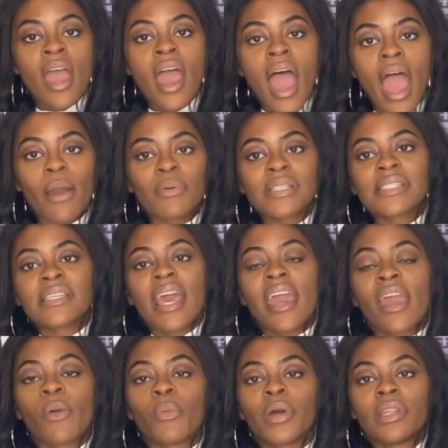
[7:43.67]
I would
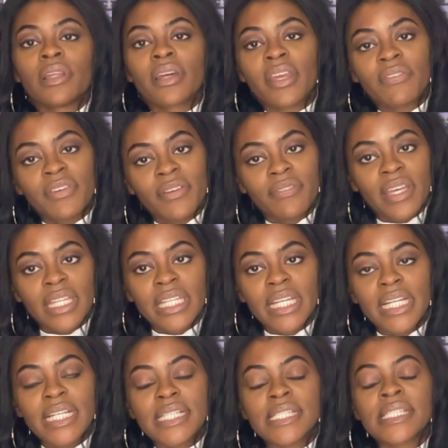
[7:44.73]
say when looking for
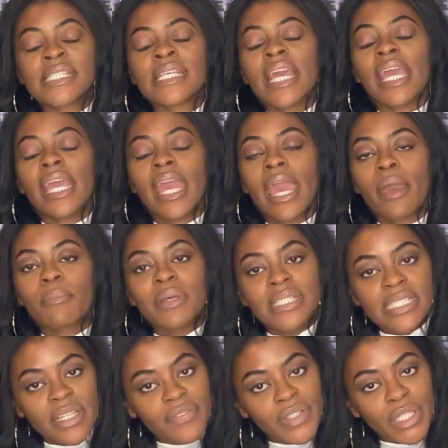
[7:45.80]
vendors, it can be
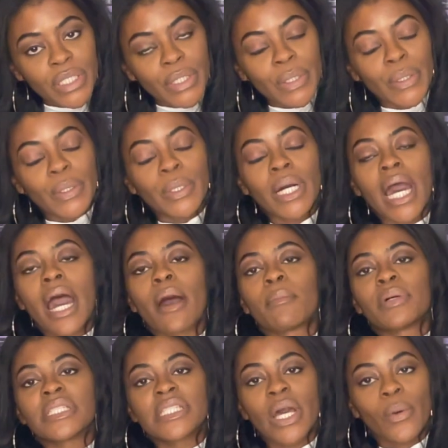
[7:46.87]
difficult,
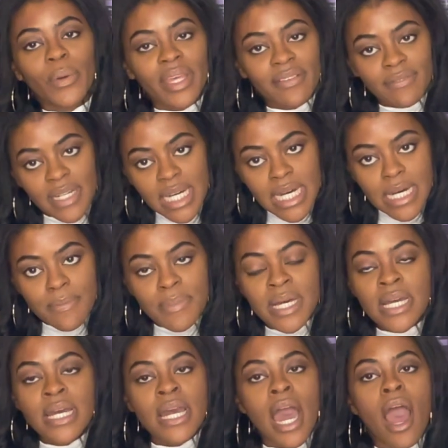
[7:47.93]
but don't give up.
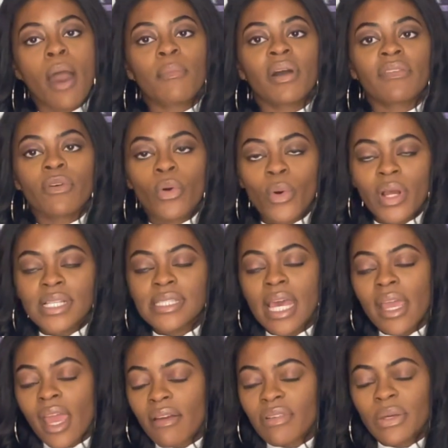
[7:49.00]
Of course,
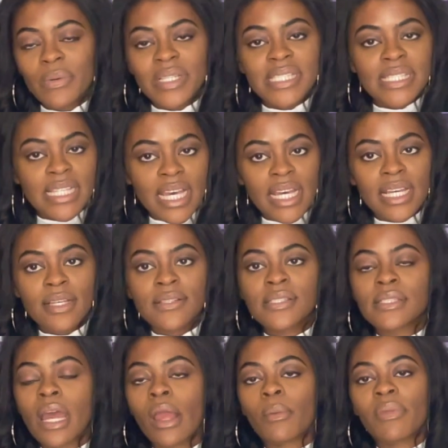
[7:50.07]
like everyone says,
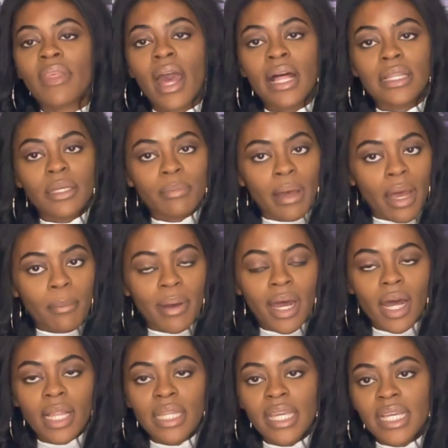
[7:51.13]
start with Alibaba,
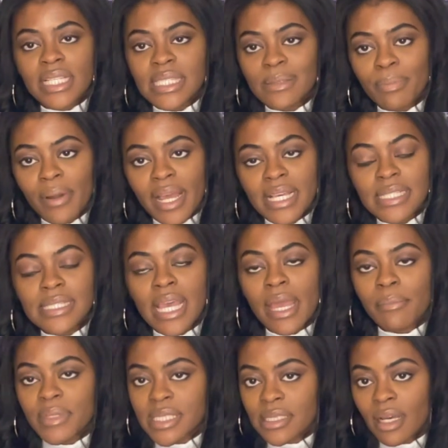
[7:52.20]
AliExpress,
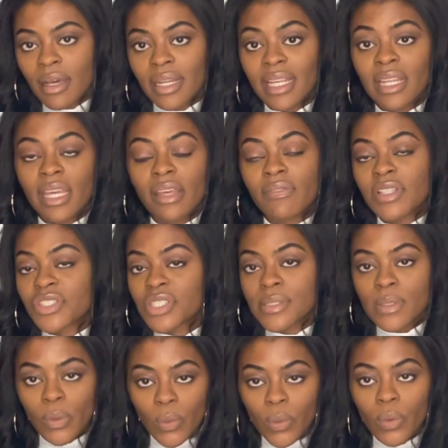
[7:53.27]
Amazon, and even just
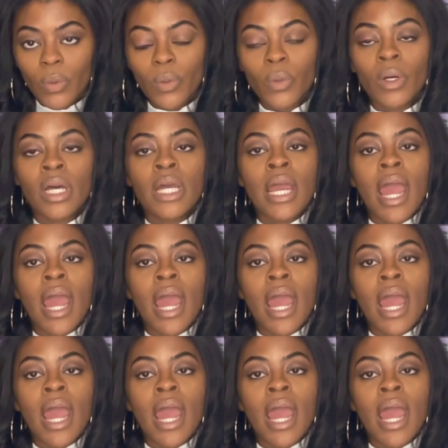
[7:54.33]
Google.